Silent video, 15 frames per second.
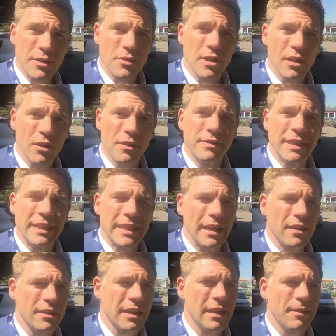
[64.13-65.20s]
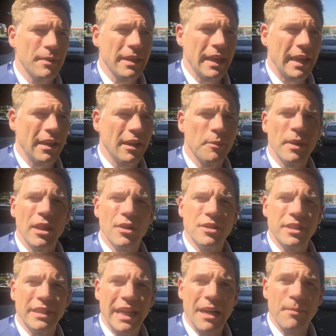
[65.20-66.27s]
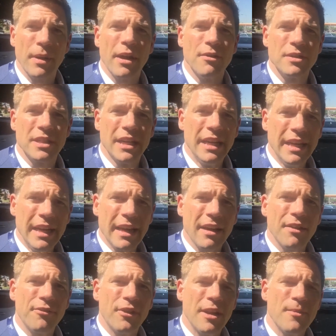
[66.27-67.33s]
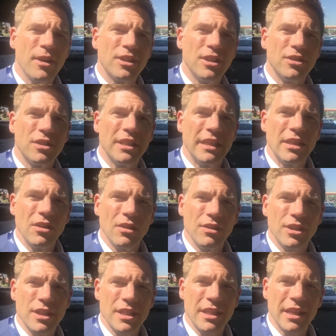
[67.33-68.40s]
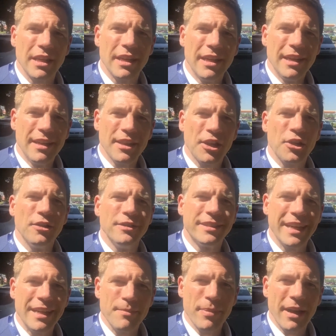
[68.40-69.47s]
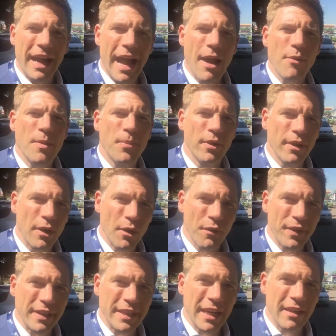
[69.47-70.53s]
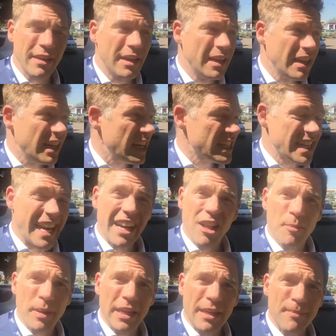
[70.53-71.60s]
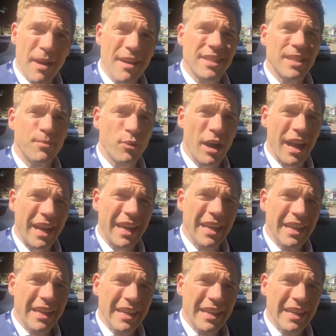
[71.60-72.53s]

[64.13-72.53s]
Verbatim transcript: there was a lot of details uh, getting a little bit lost in that. But I was kind of very much interested in not just the, the content, but how we put the whole thing together. He's an NLP master prac.